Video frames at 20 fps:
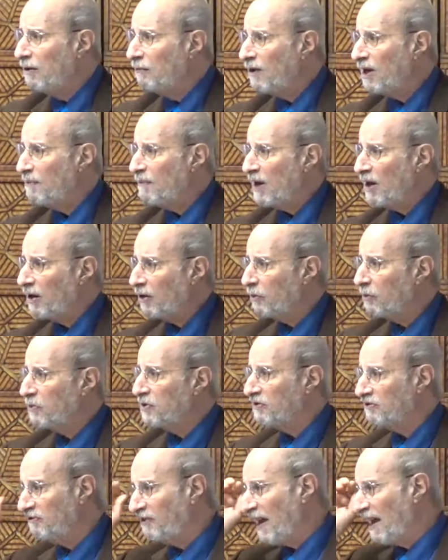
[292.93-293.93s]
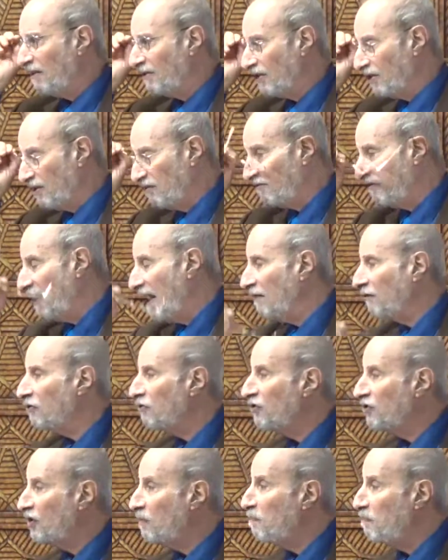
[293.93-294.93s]
when America was founded, the
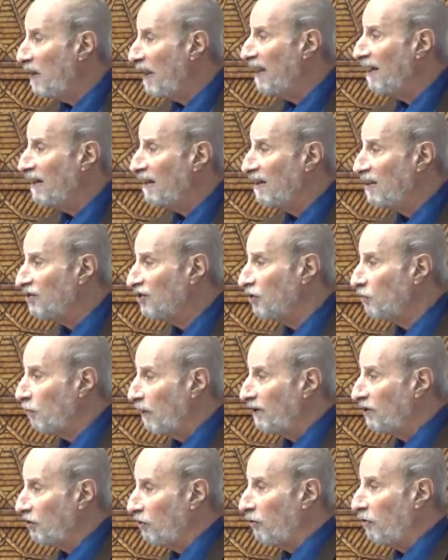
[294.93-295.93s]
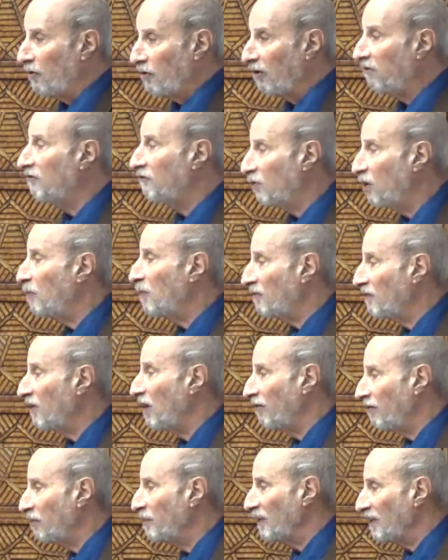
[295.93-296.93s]
founders debated as to what to call our form of
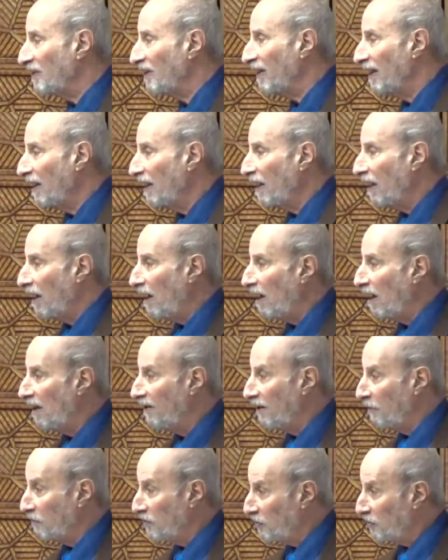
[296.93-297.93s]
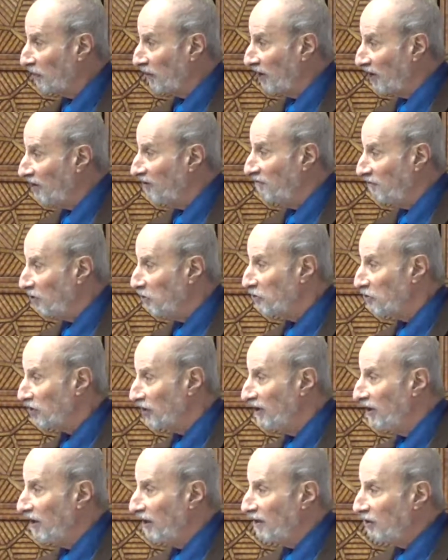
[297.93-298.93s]
government. There was really
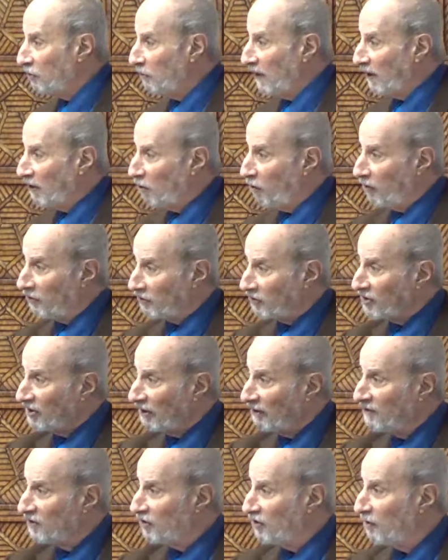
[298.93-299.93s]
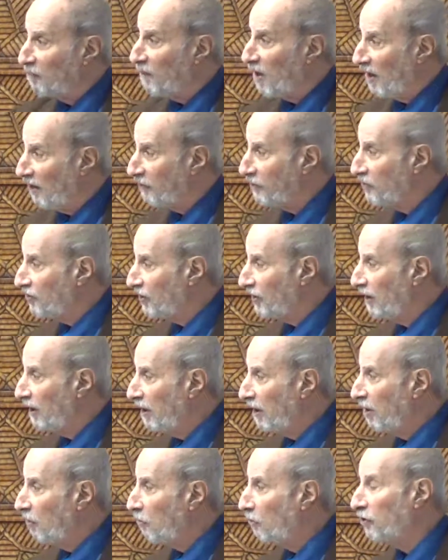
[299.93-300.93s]
confusion. Do we call ourselves a democracy
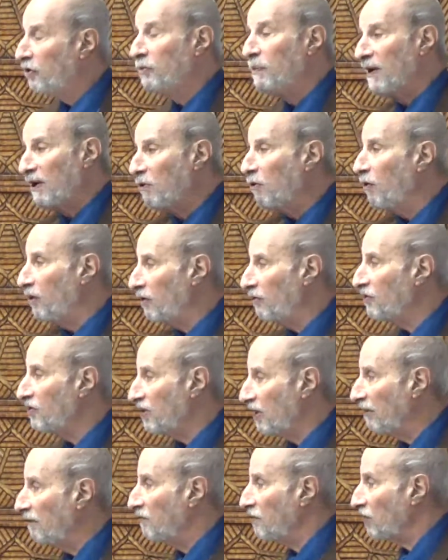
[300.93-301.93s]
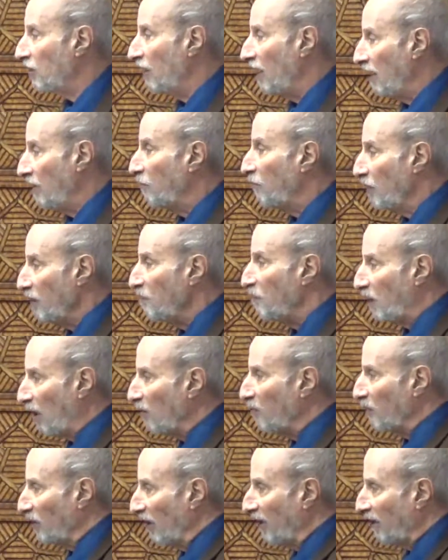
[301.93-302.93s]
or do we call ourselves a
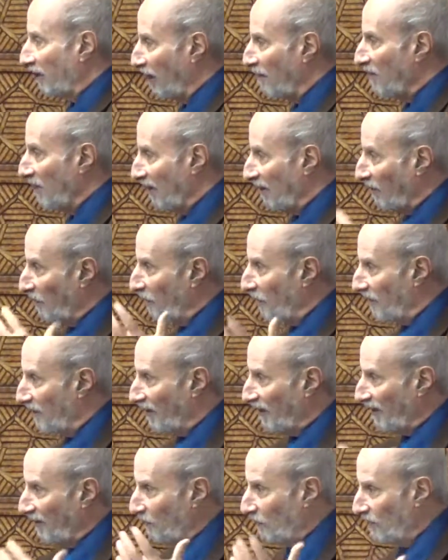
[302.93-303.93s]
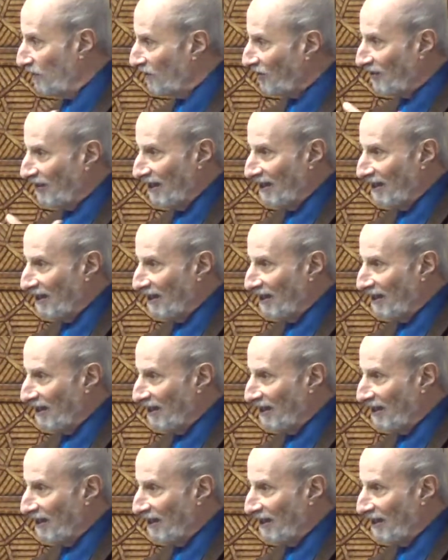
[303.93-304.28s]
republic? I mean, there really was